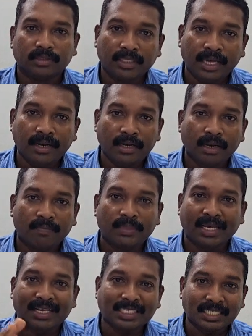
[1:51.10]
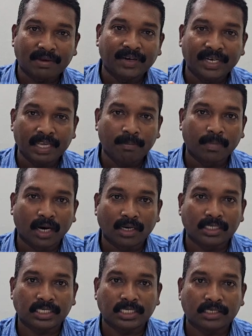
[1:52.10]
Then there are 70
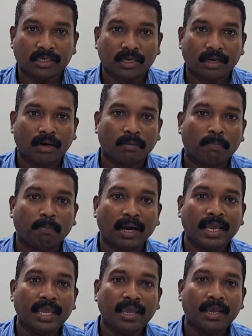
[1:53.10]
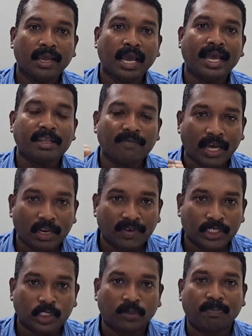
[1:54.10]
marks by an
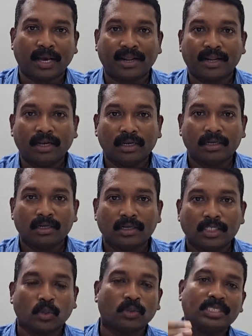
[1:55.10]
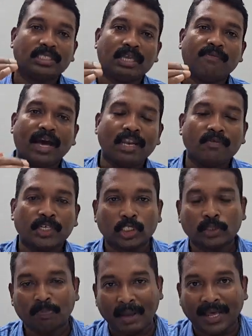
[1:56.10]
evaluation panel. So this
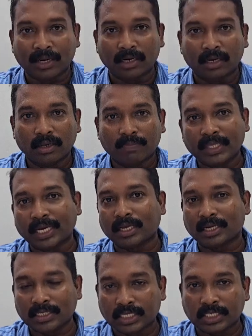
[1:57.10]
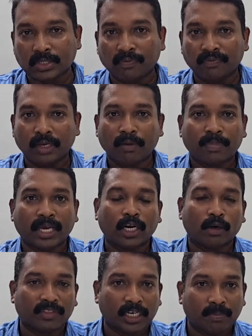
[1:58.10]
evaluation panel that consists of the
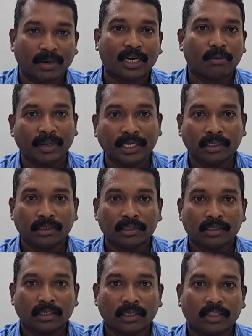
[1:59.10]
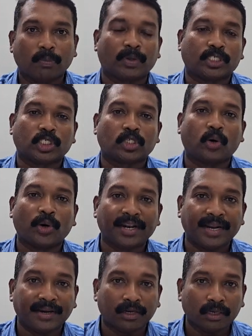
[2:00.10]
head of the department, the project
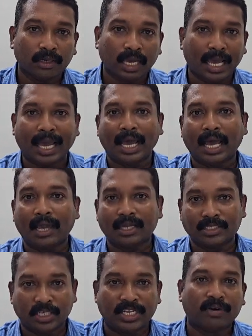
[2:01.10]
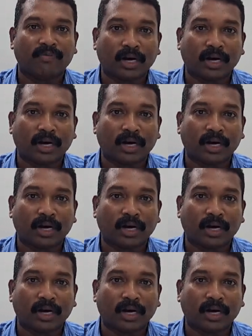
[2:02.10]
coordinator, senior